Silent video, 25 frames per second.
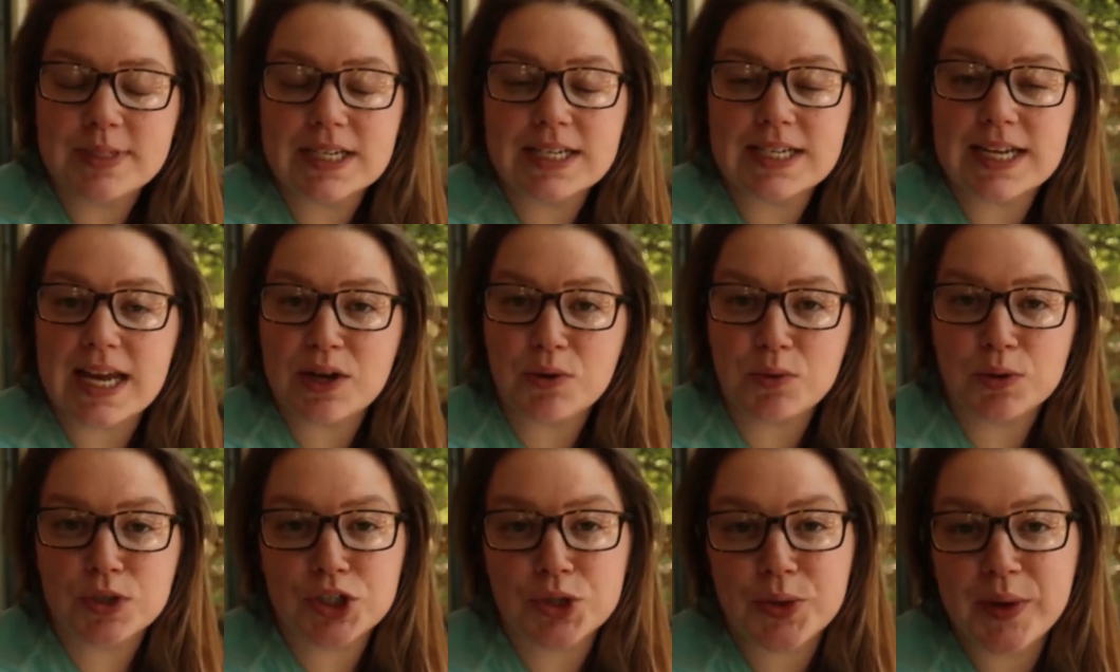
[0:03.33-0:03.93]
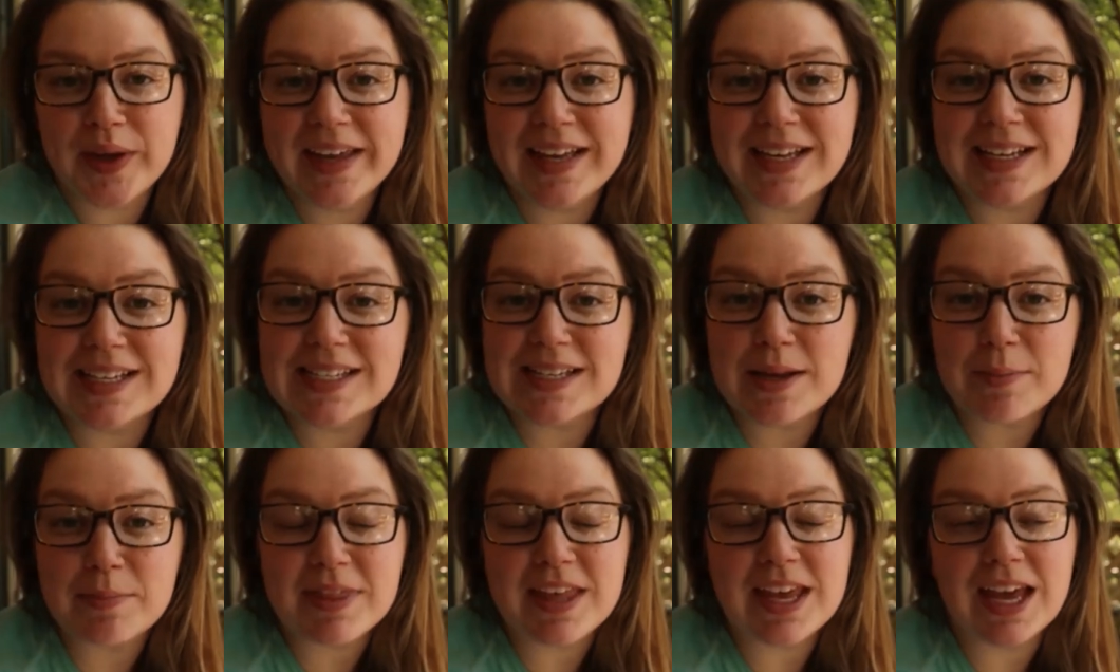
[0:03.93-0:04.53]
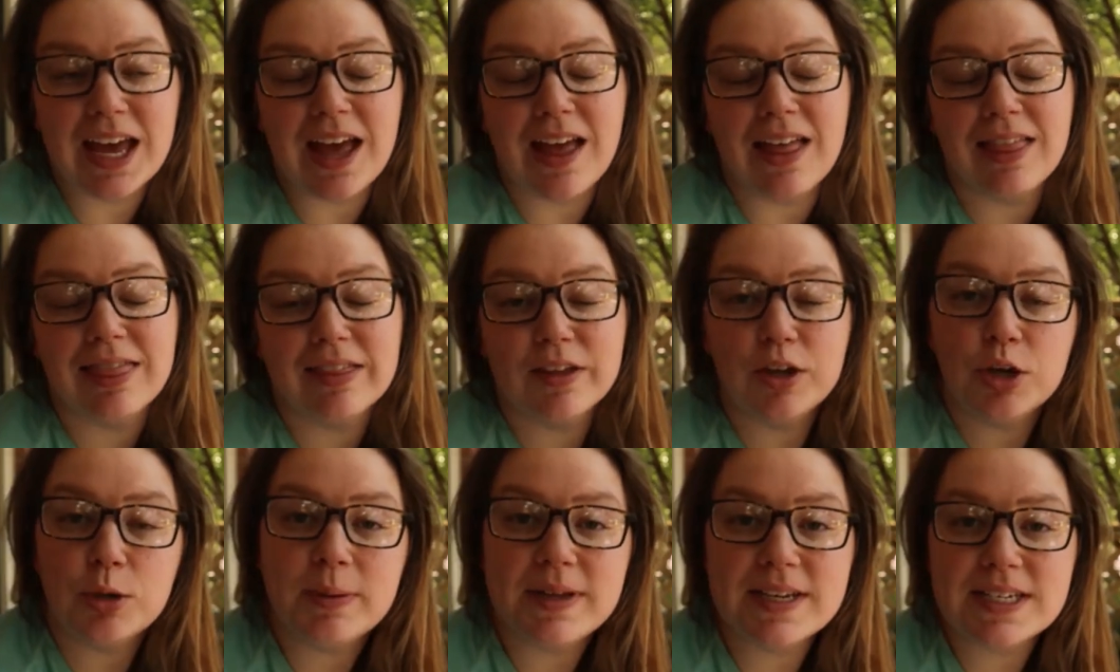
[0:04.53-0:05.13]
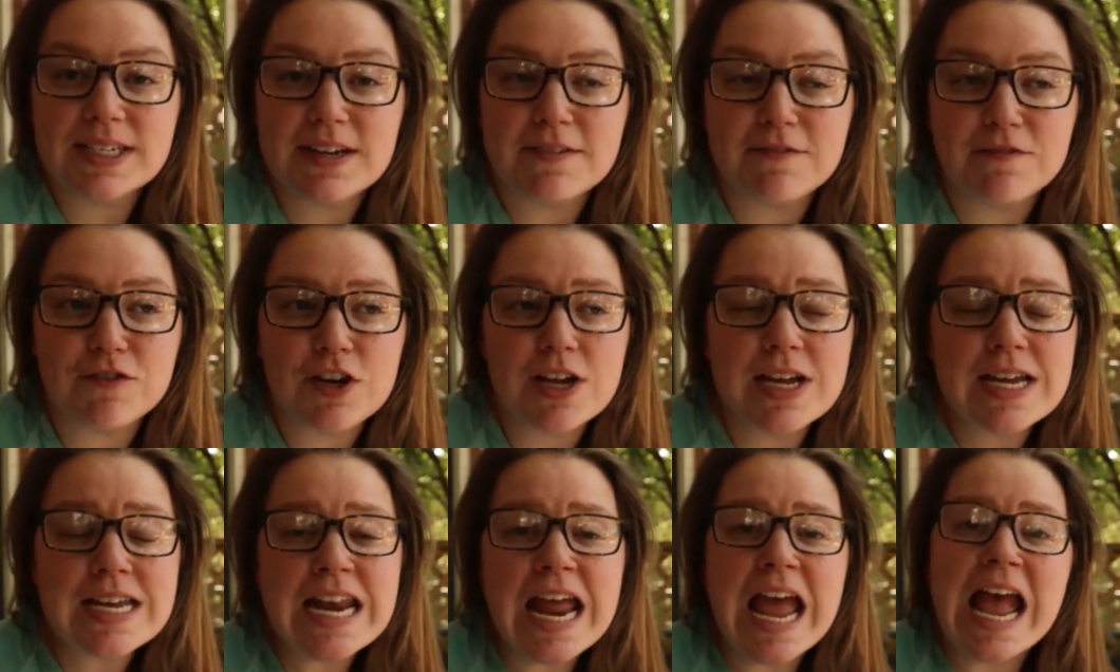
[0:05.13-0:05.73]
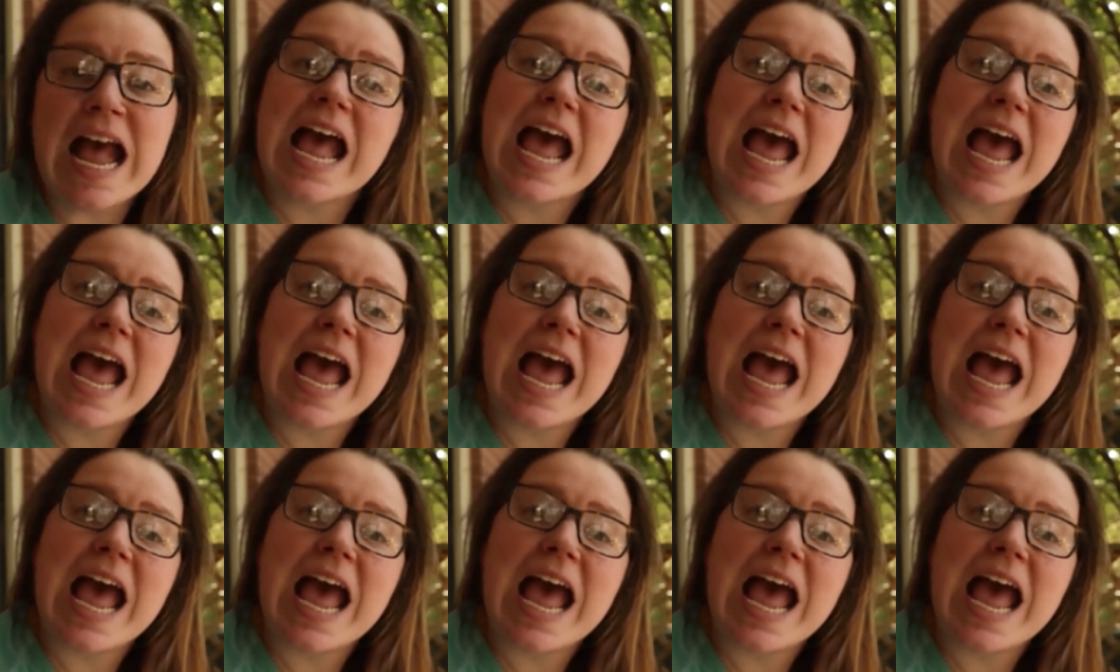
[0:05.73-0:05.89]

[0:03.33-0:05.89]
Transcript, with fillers: Today we're doing something a little bit different